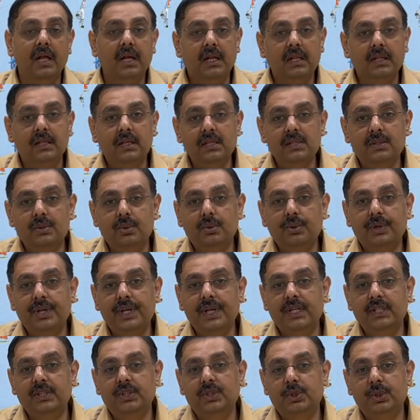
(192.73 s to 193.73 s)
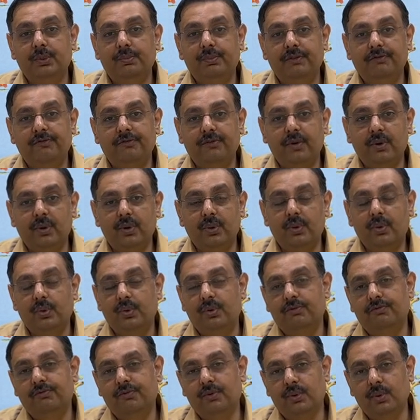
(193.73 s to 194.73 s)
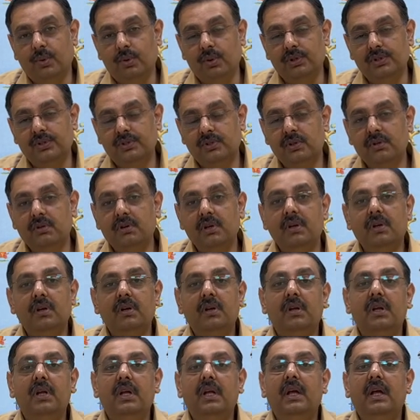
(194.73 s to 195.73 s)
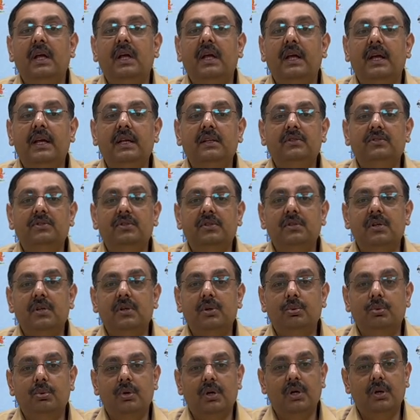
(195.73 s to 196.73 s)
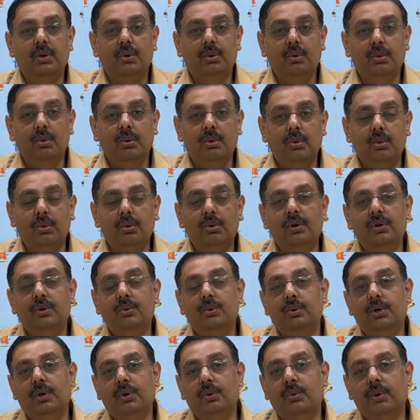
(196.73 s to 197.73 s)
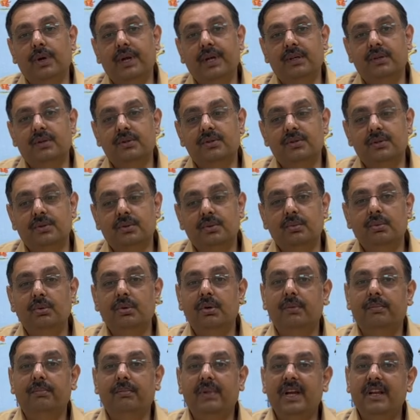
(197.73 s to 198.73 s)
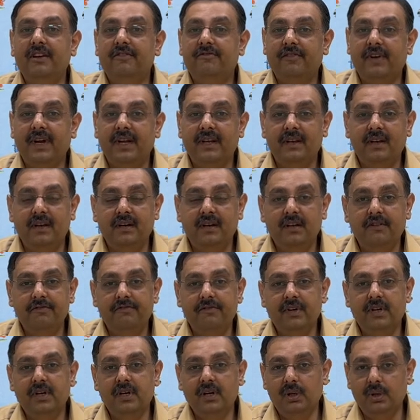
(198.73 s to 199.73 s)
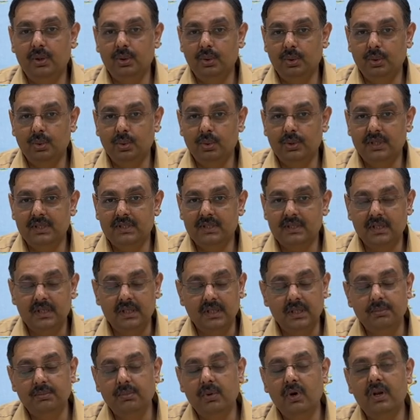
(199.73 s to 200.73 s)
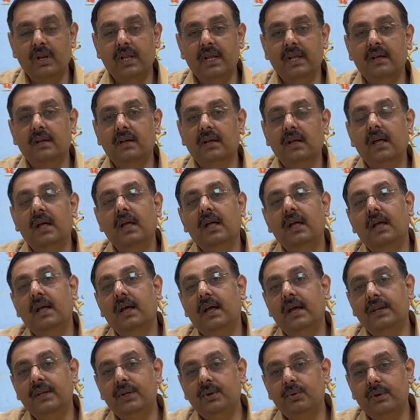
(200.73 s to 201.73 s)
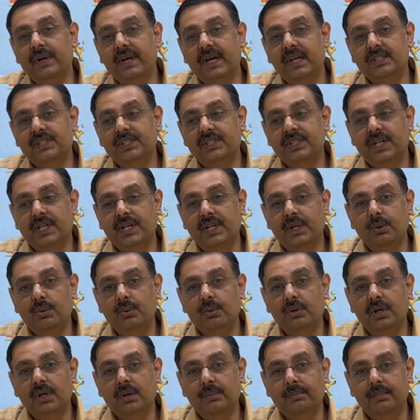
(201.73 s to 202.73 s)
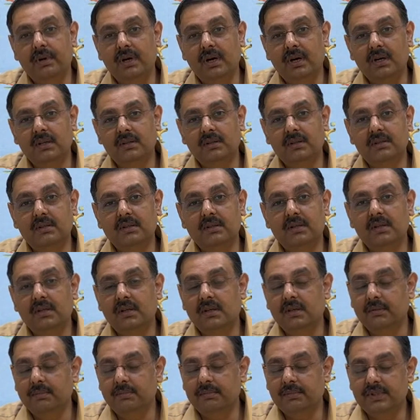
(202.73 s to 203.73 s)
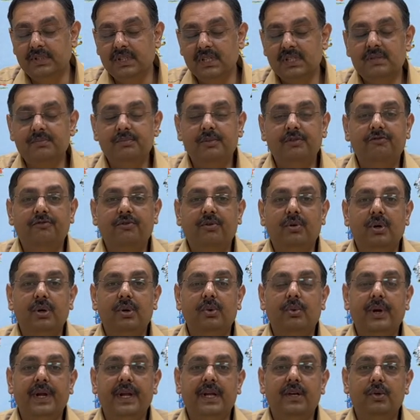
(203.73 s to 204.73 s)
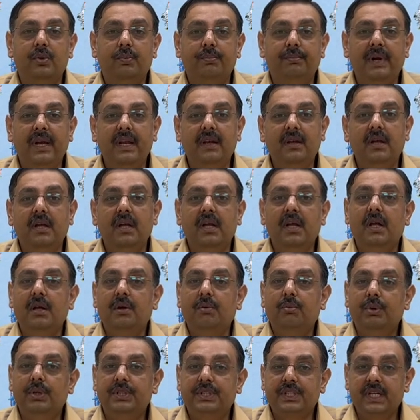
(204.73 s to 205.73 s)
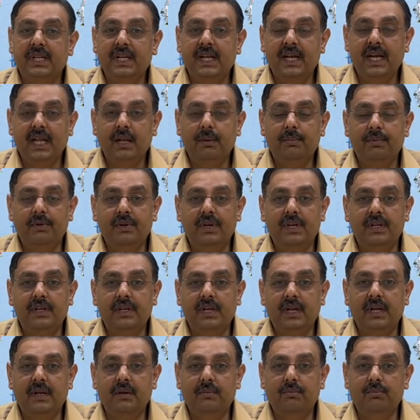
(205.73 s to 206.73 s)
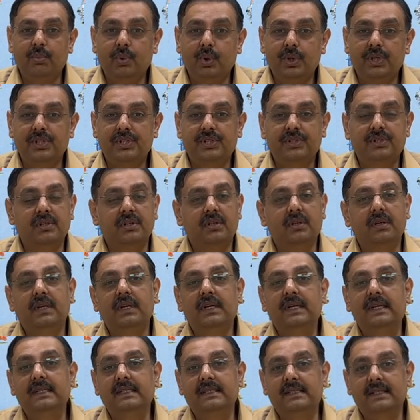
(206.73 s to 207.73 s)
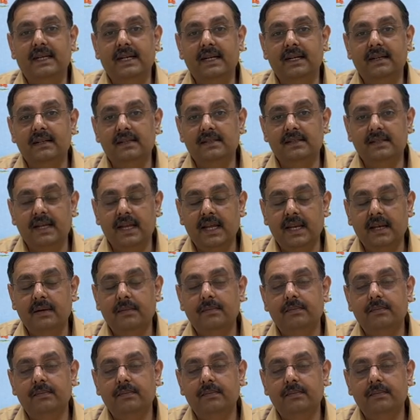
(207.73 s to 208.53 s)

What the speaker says: This routine should be followed for all children. In children who are old, who are going to school, might find it difficult to do this in the morning, and you can schedule a bath just before going to bed, which can help retain moisture inside the skin.